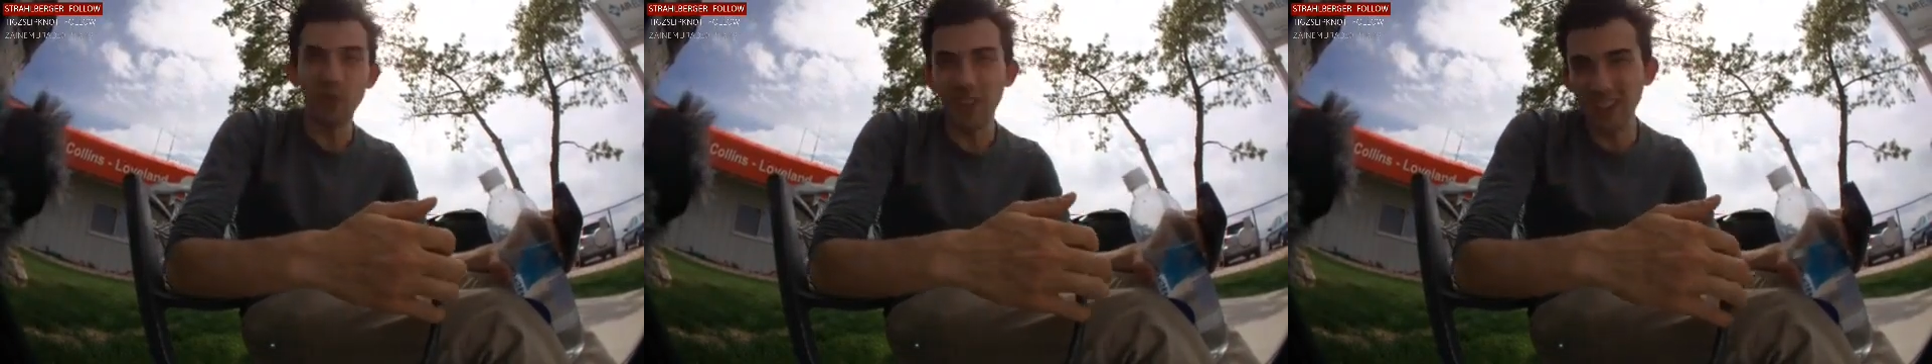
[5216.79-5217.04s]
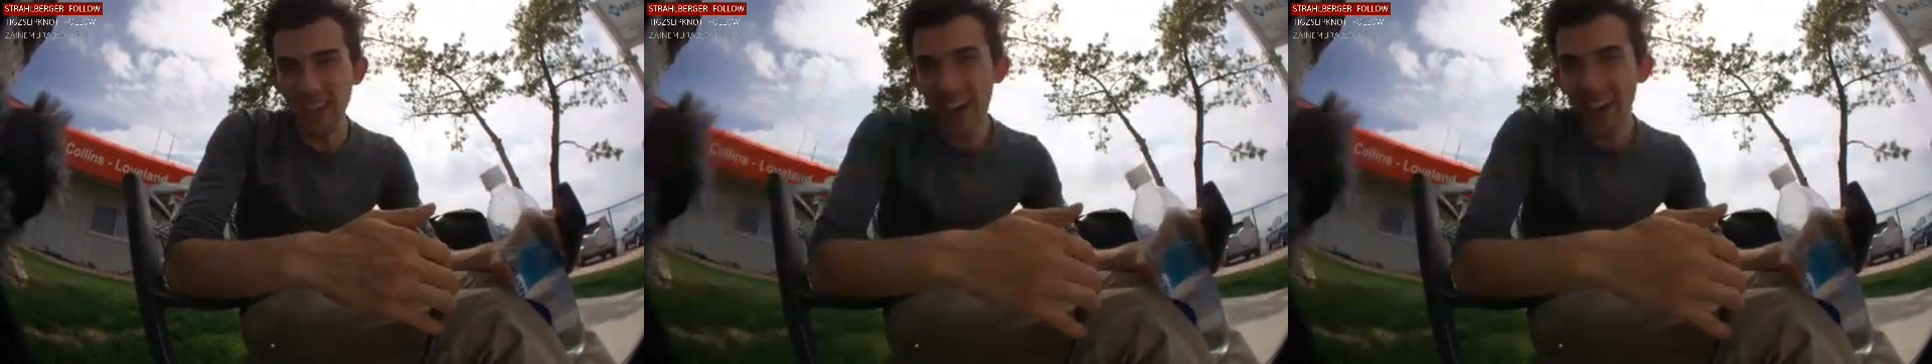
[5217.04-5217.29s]

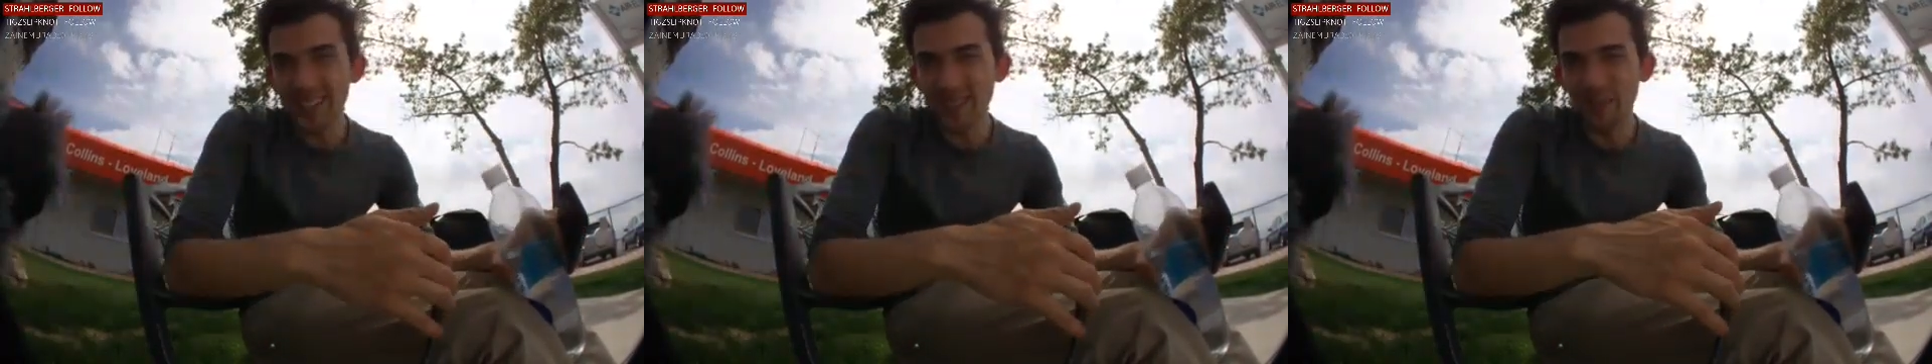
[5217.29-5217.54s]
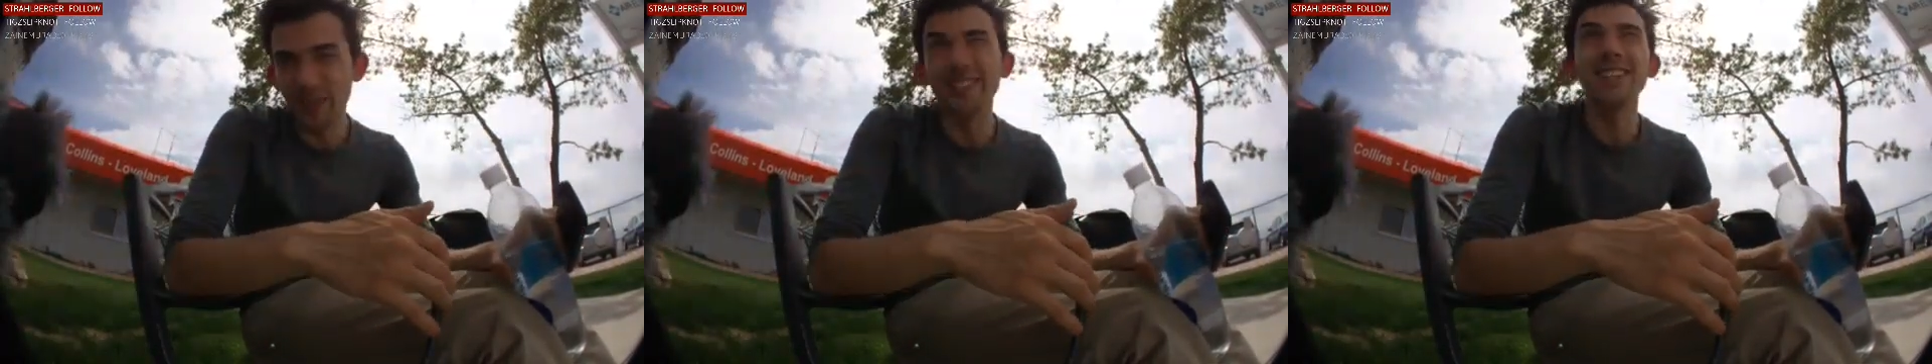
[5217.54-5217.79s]
We could
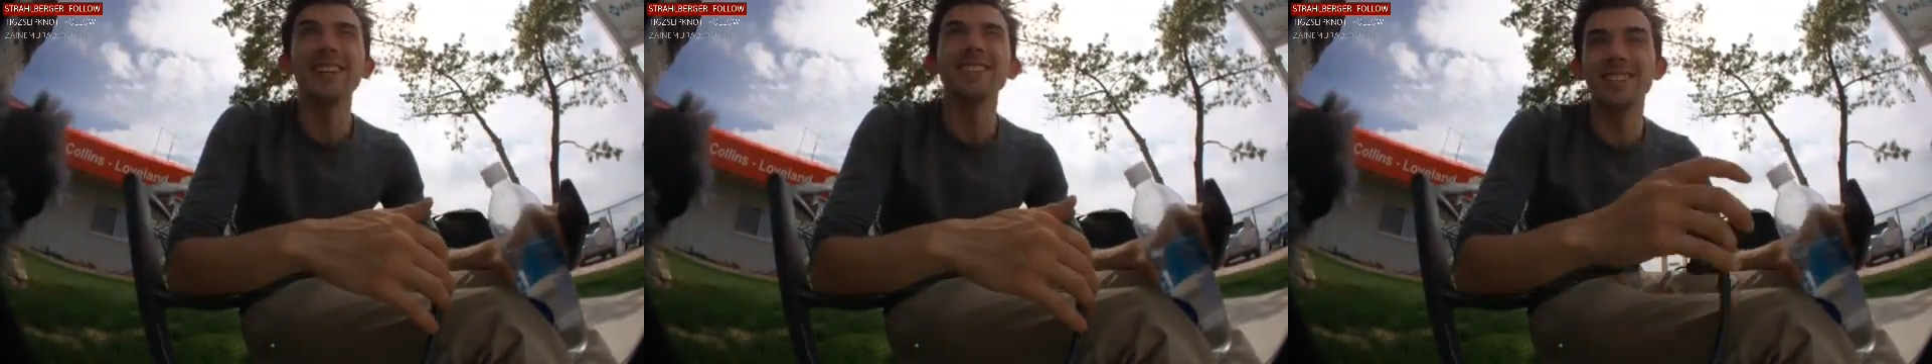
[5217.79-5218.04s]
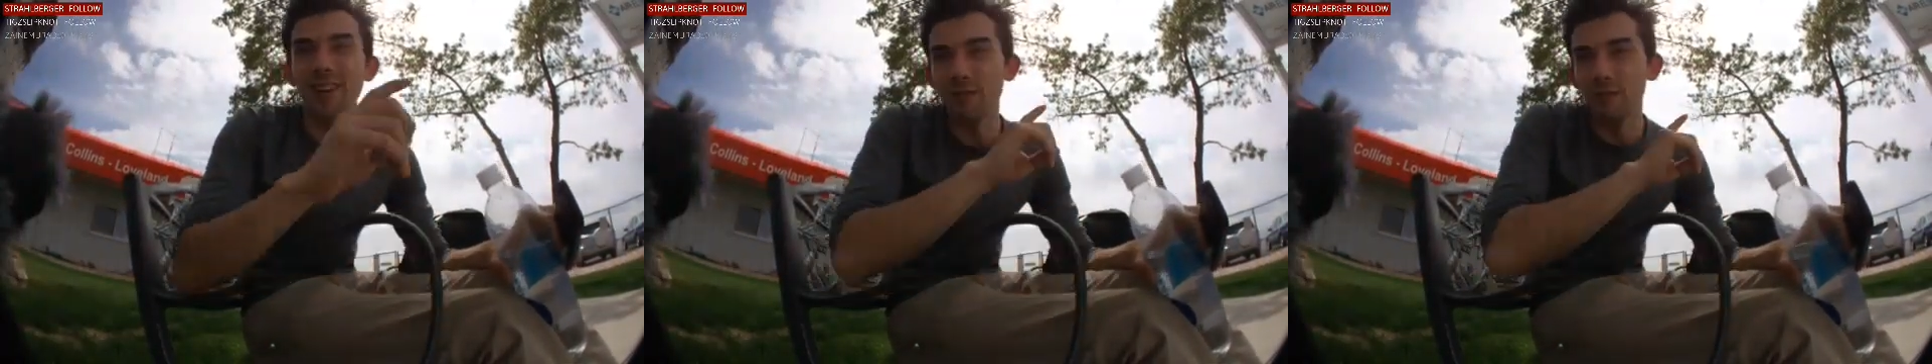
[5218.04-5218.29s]
ask, but
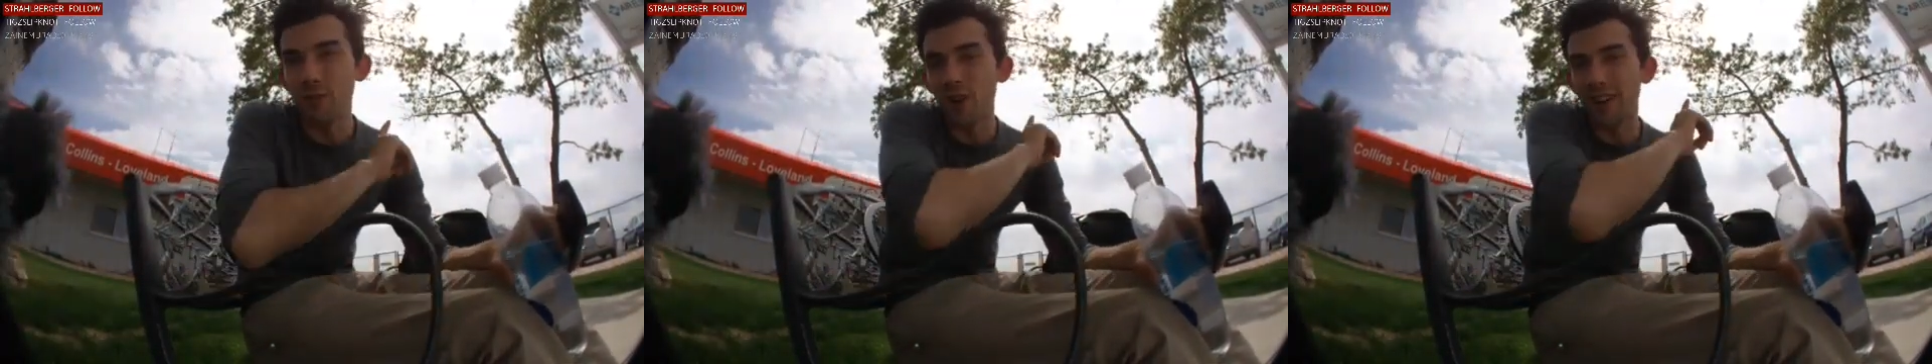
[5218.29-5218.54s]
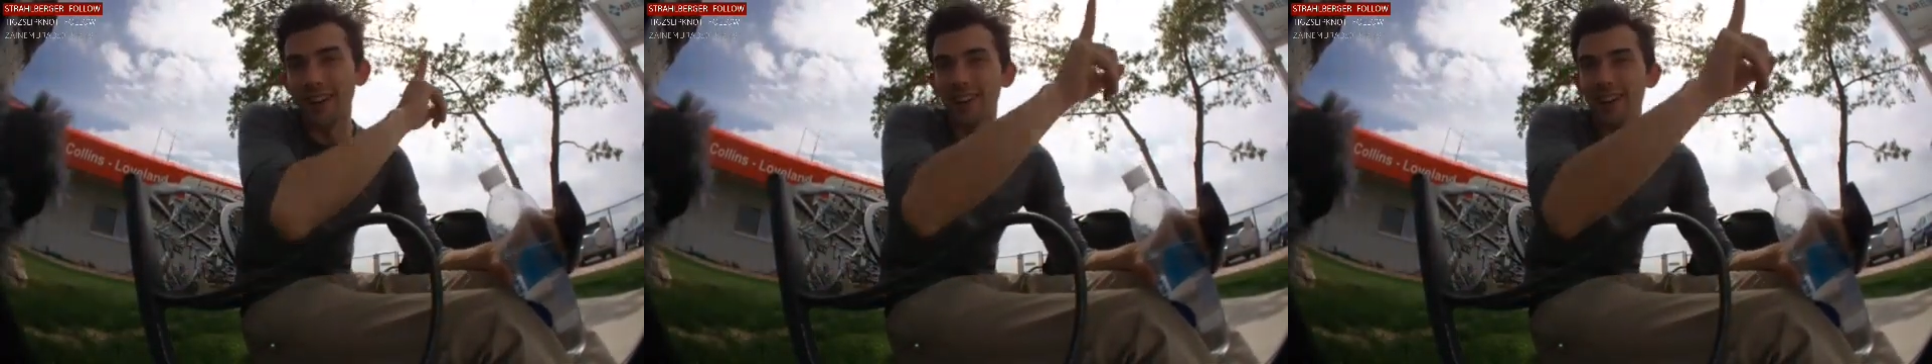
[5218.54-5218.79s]
chances are if they're
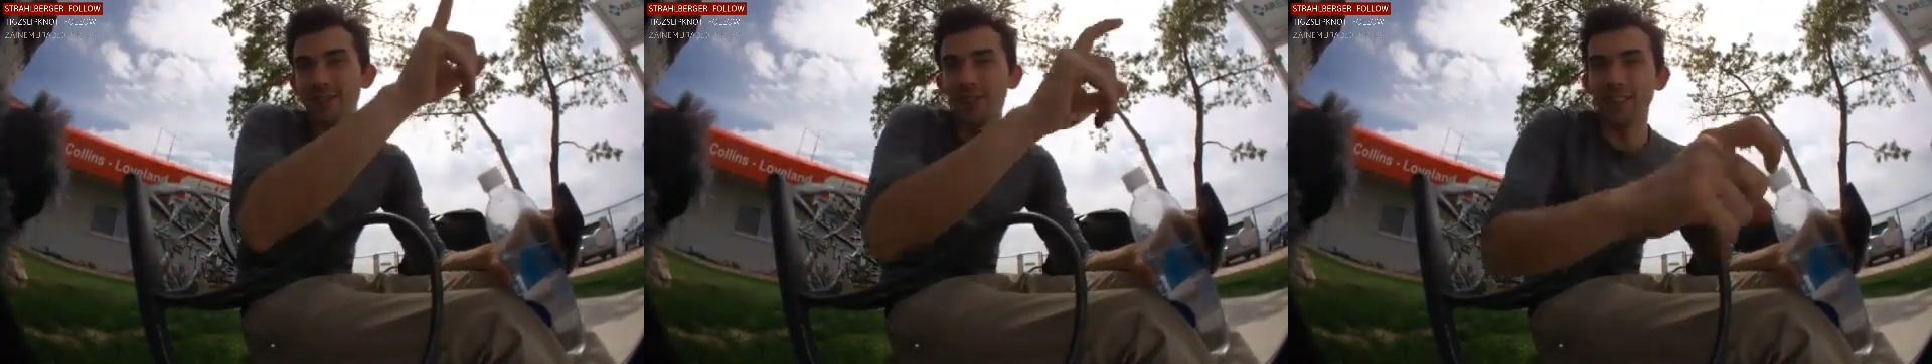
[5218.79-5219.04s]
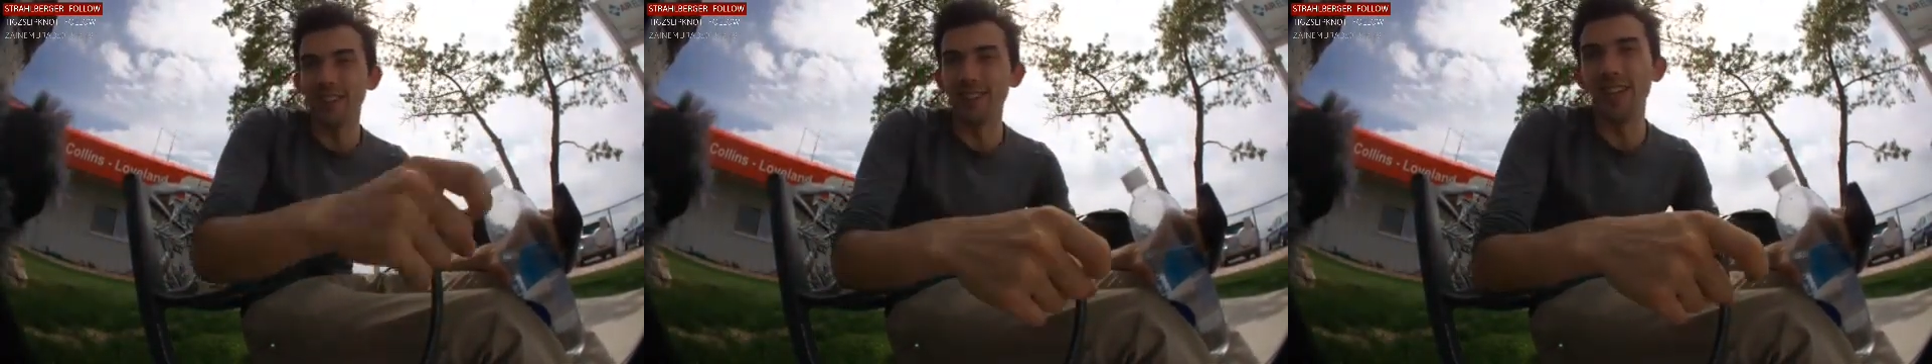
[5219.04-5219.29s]
walking
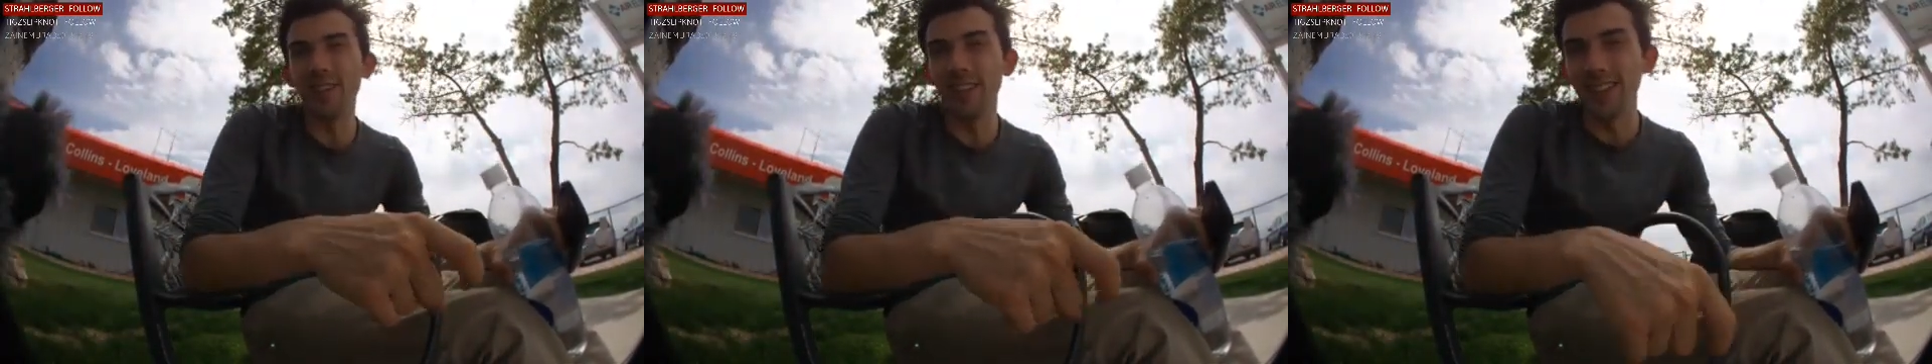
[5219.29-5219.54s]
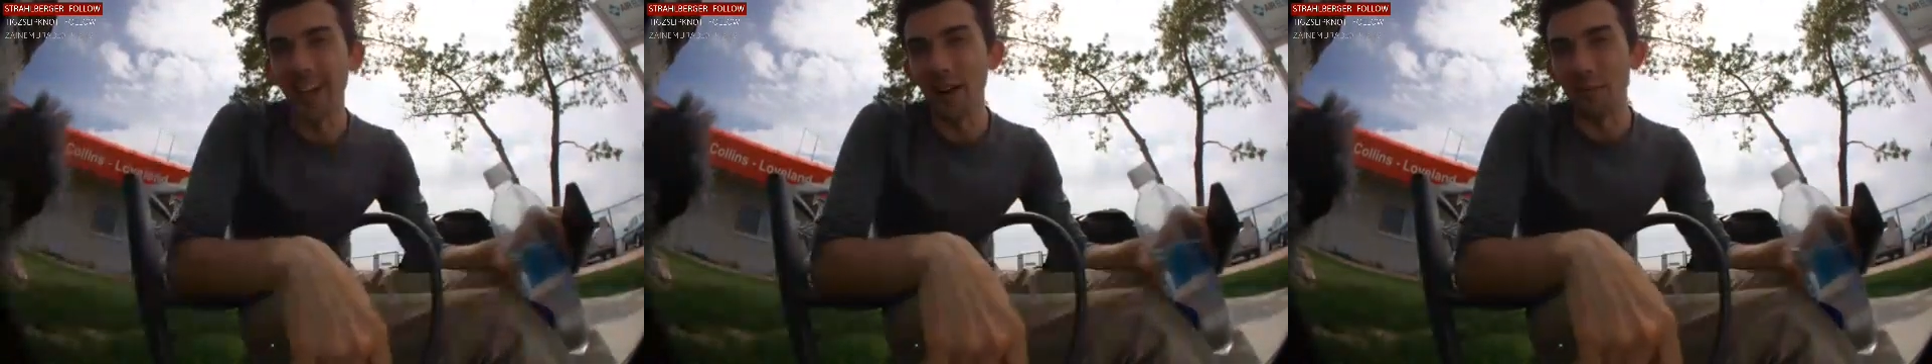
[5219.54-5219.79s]
this way, they're
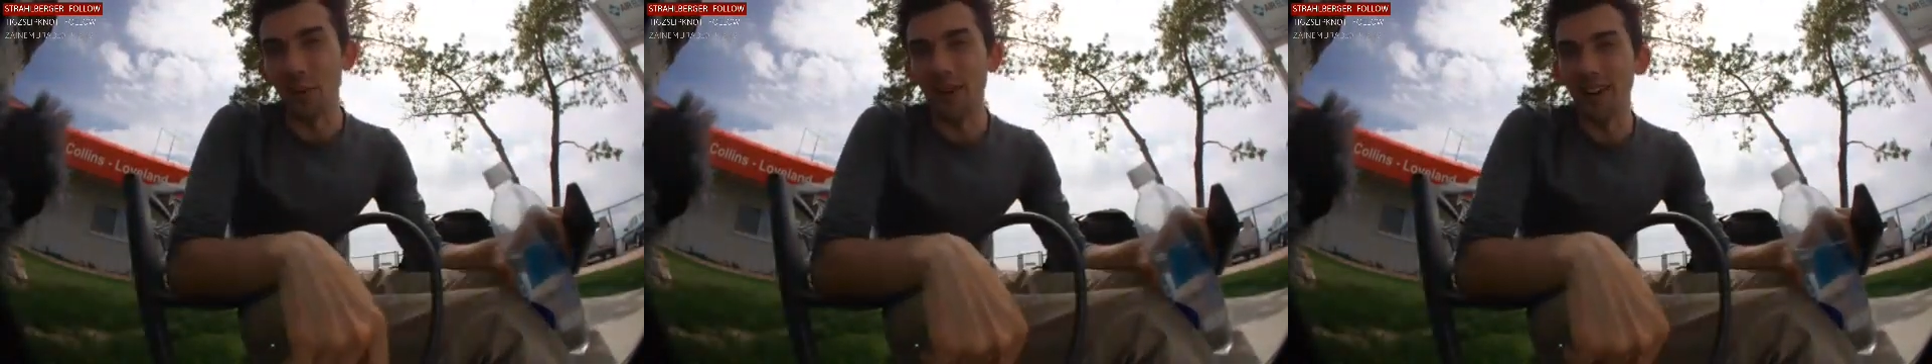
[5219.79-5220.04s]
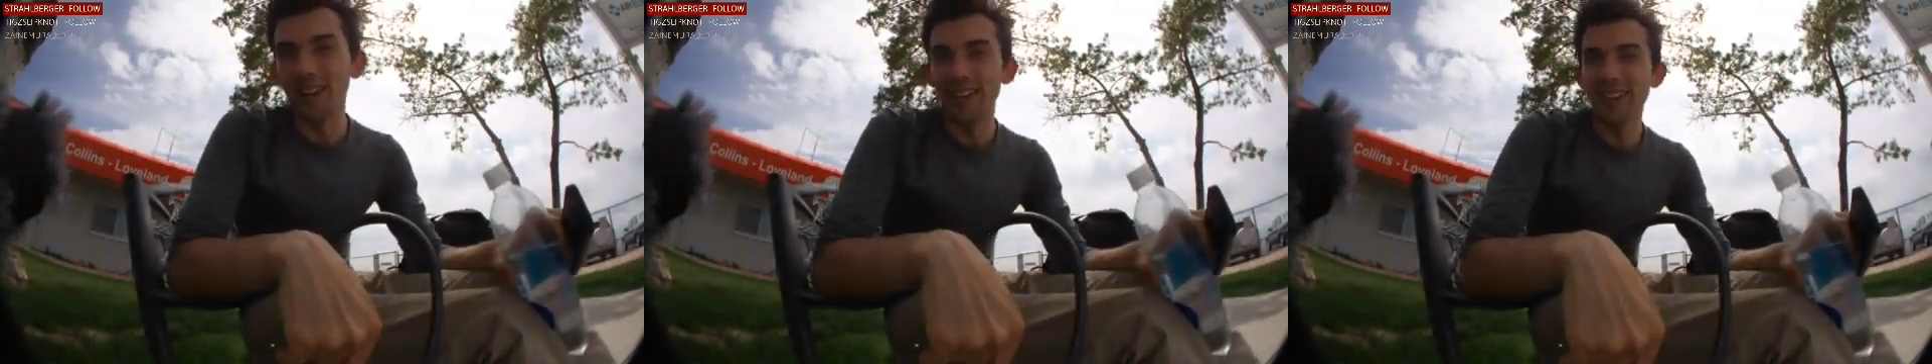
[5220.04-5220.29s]
leaving the
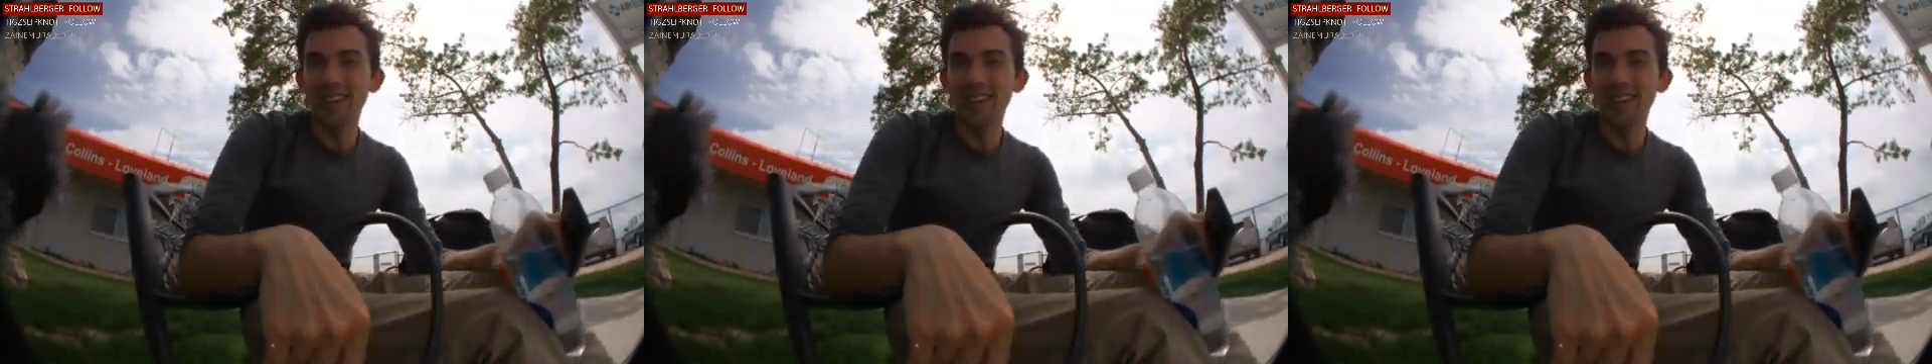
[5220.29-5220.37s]
airport.